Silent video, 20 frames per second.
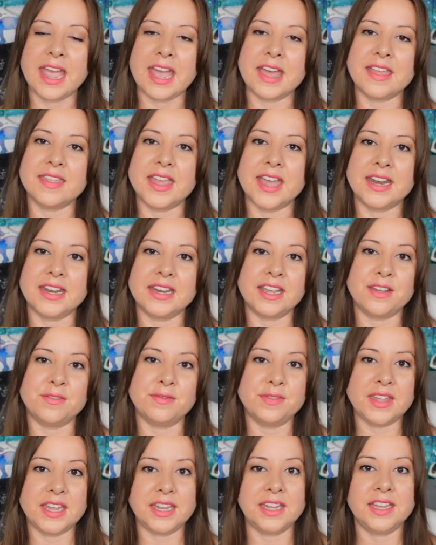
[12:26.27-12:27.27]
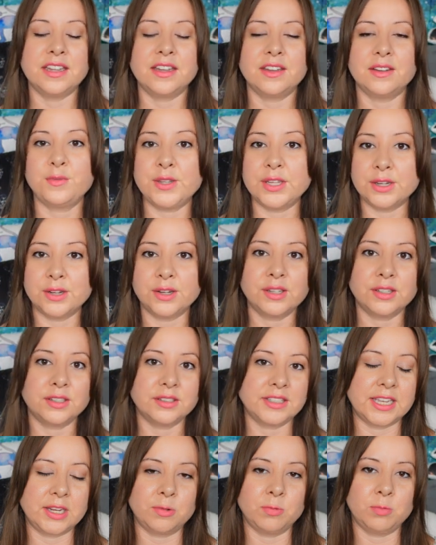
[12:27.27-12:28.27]
And then if they feel
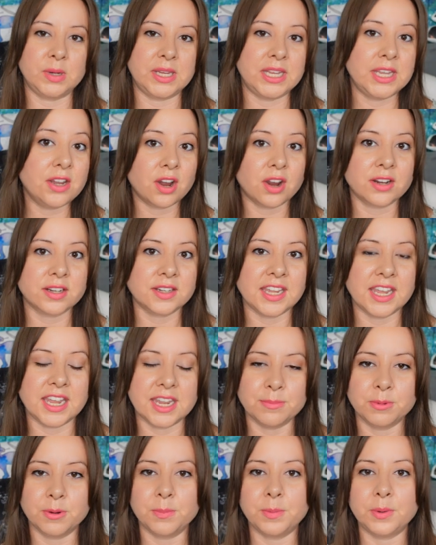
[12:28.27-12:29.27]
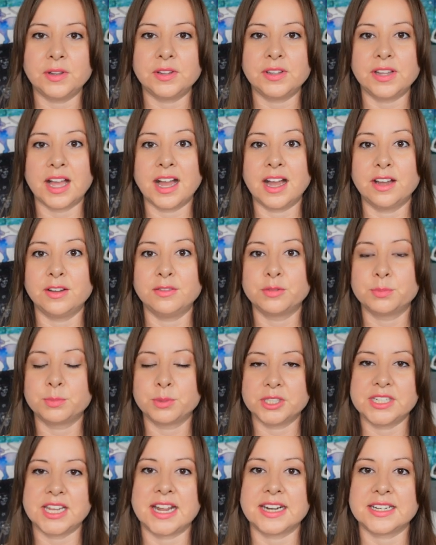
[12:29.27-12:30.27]
like we aren't capable of
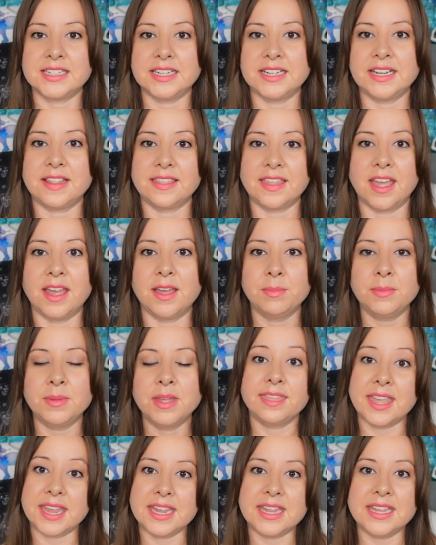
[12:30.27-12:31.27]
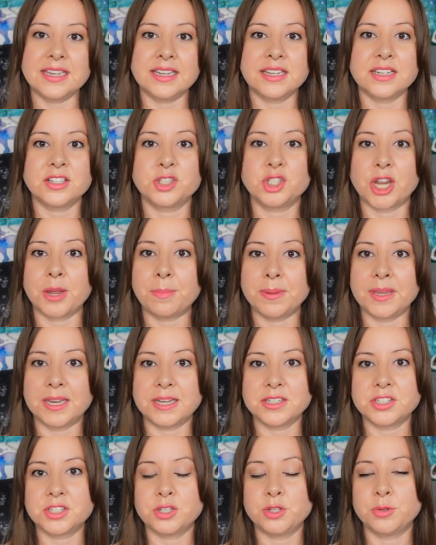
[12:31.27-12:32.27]
protecting them, they jump
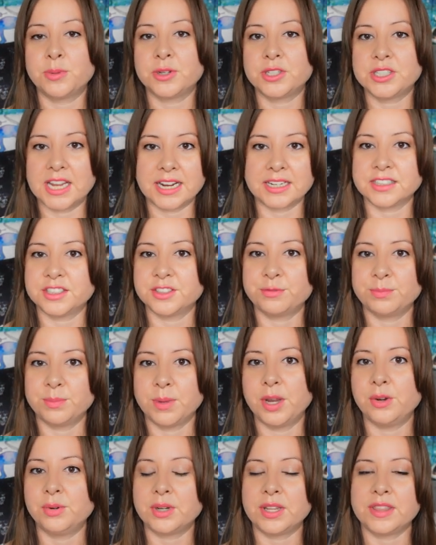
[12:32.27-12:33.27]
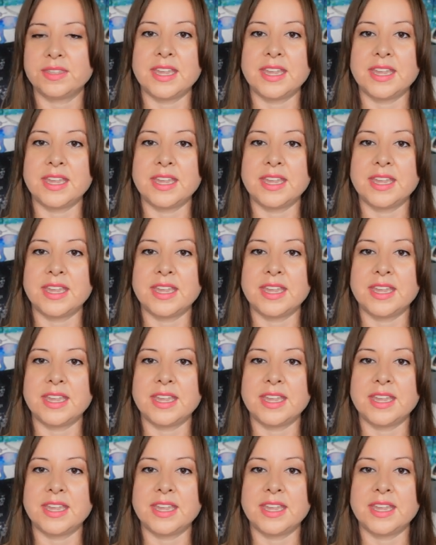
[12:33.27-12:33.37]
into protective mode.